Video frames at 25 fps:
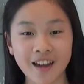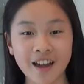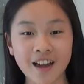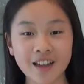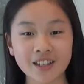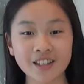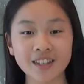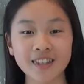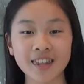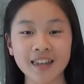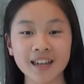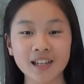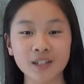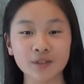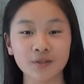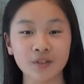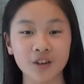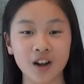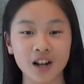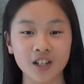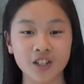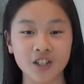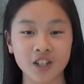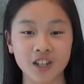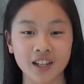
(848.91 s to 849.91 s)
So thanks for
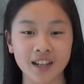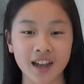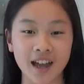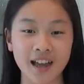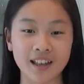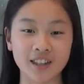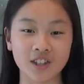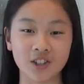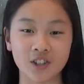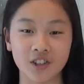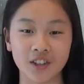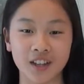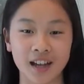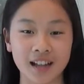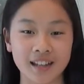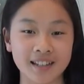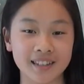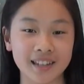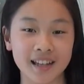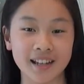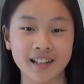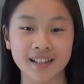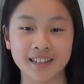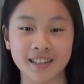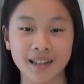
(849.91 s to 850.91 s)
watching and see you guys
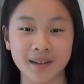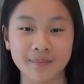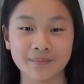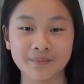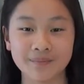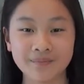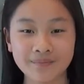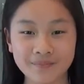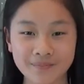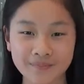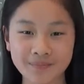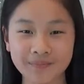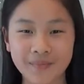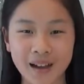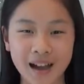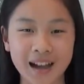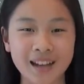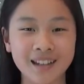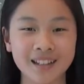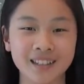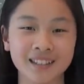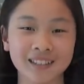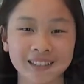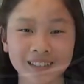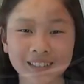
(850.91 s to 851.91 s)
next time.
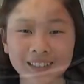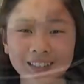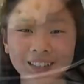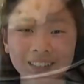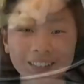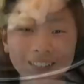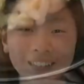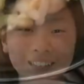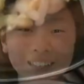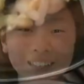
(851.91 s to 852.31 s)
Bye!